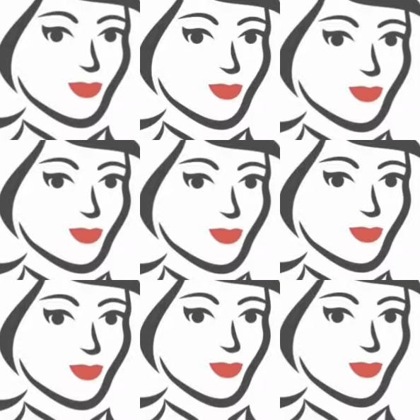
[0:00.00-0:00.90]
as you were
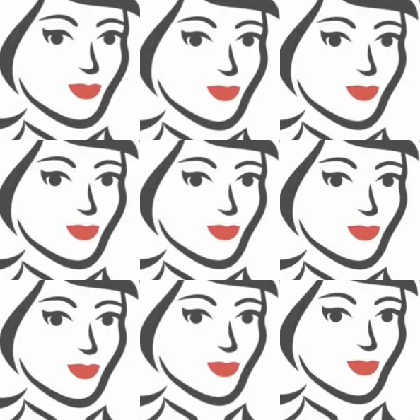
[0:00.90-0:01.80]

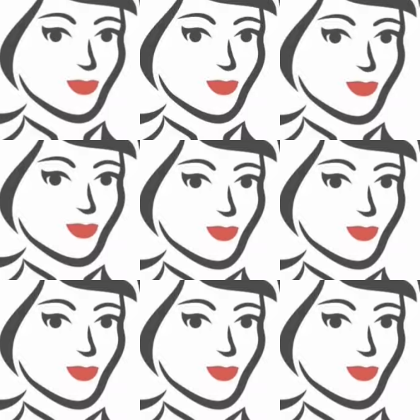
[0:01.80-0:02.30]
telling that joke and